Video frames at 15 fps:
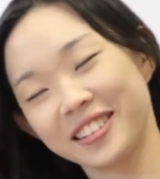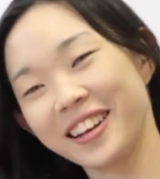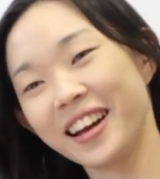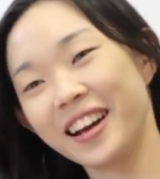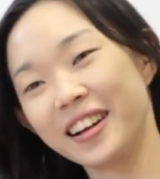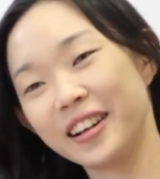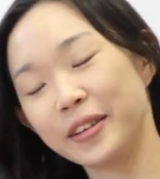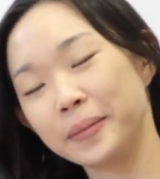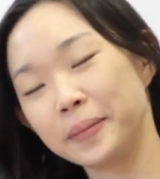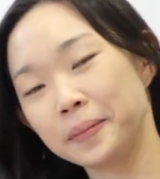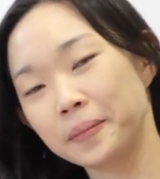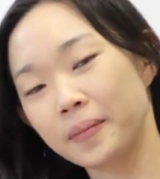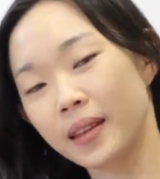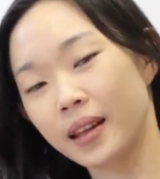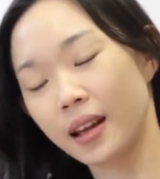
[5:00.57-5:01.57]

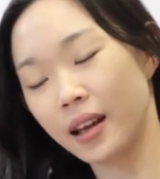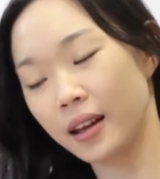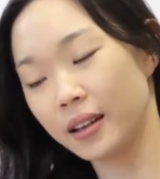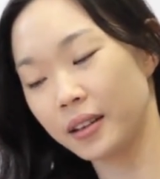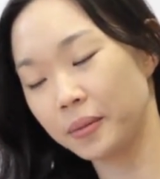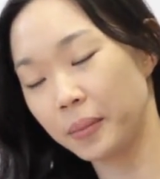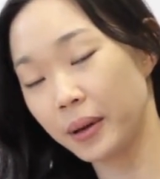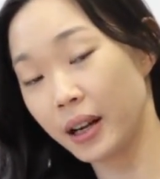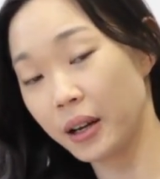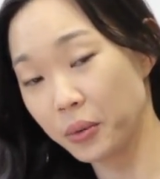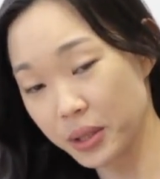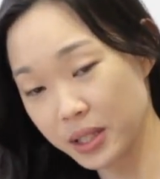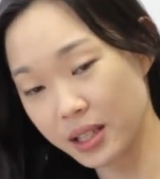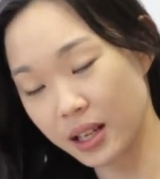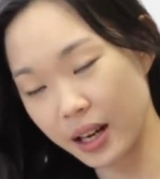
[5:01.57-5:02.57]
But I
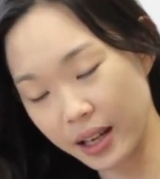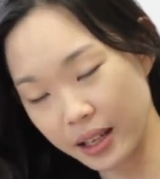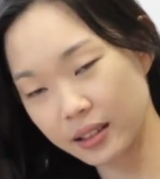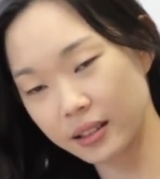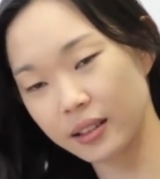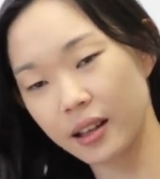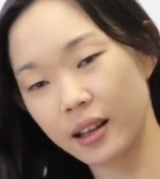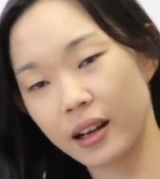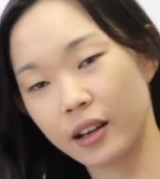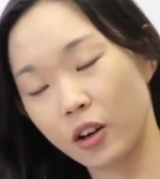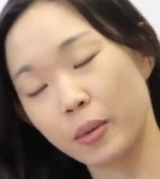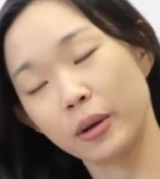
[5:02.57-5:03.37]
was glad that I got my